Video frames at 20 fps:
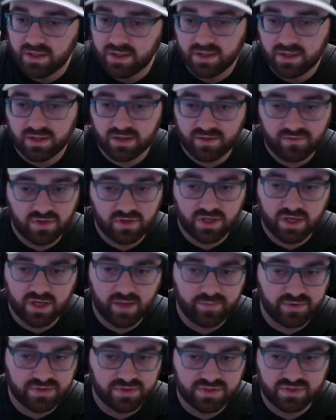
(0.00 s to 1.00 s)
Leveling up
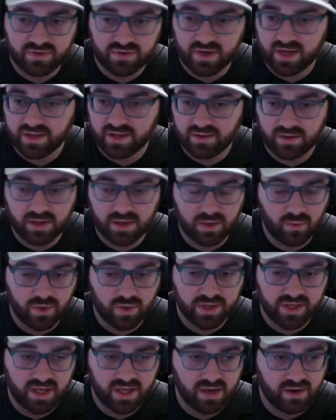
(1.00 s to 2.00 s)
your strength, you're going to want
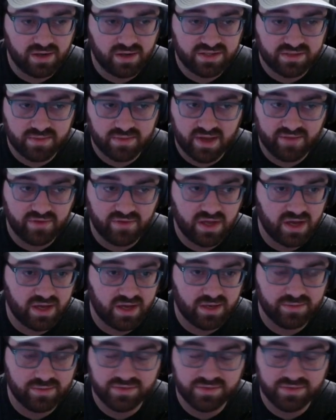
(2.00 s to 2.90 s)
to carry some heavy items.